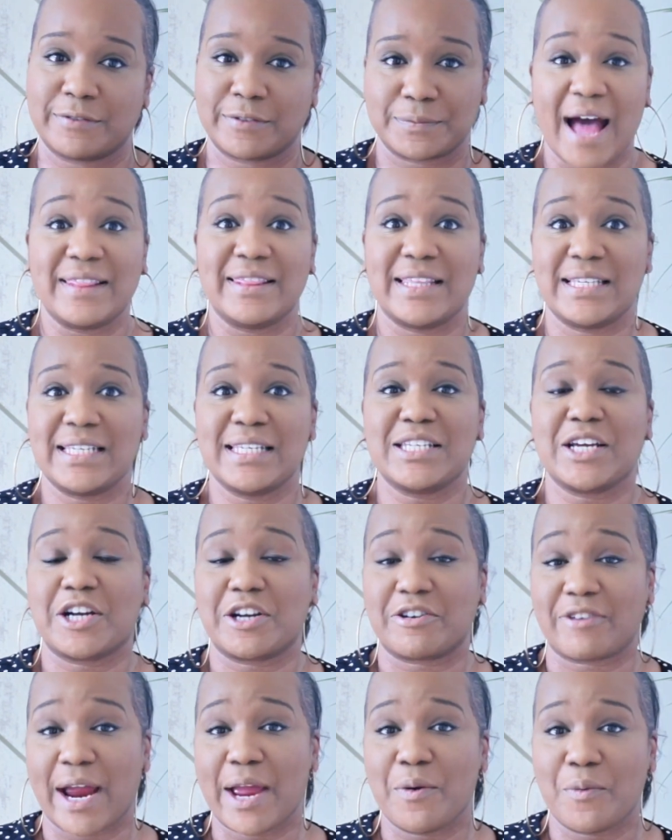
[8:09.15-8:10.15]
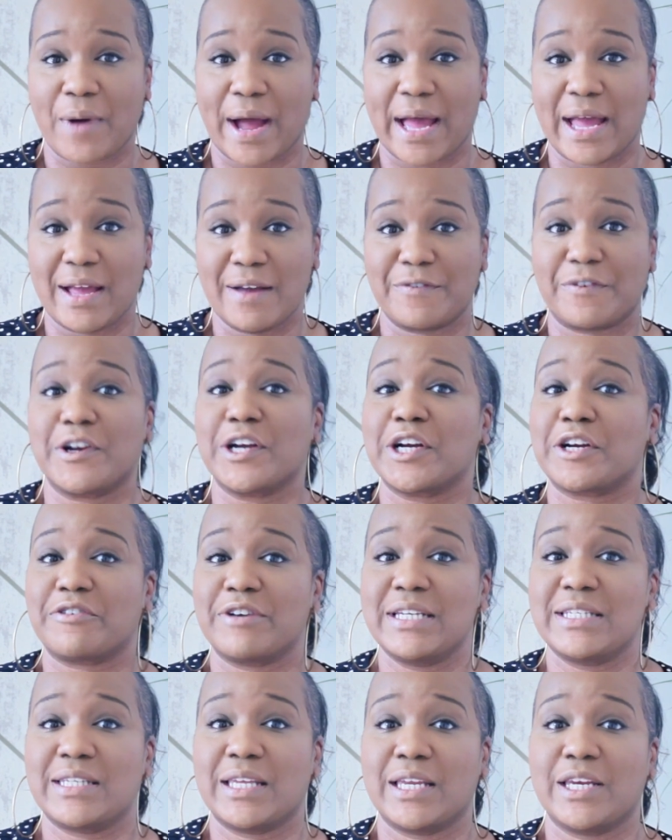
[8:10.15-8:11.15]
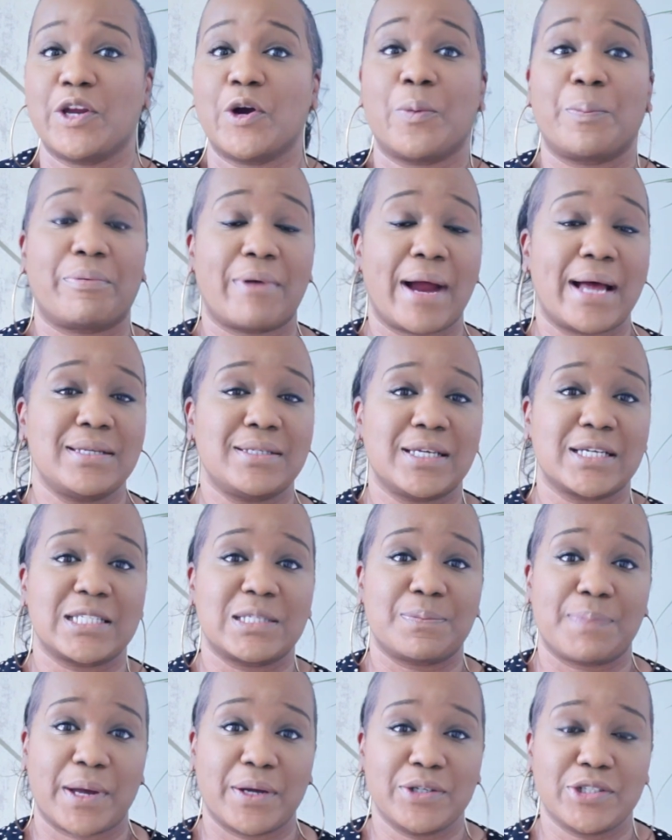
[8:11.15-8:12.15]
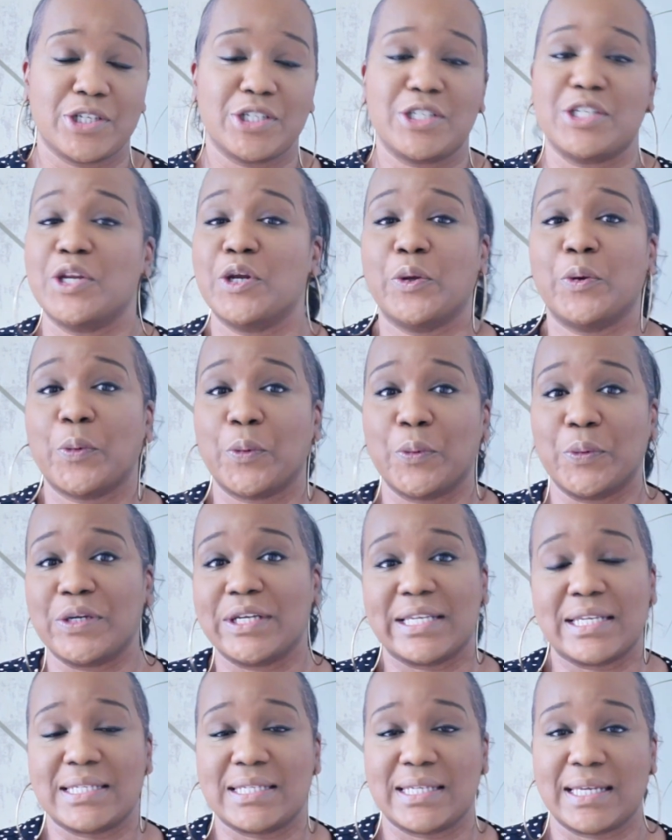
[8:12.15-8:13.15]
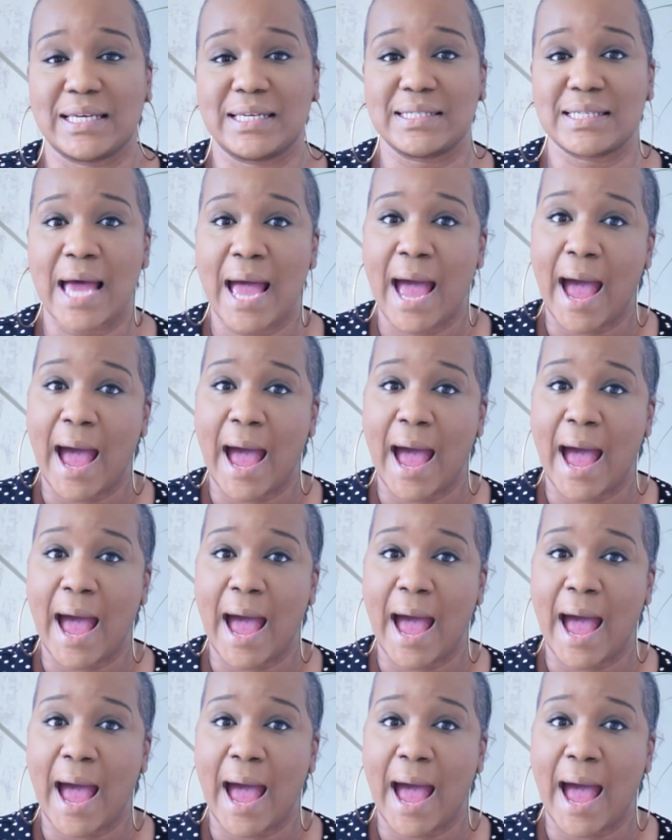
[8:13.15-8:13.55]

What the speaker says: And this is a great way for increasing your brand's exposure to new audiences.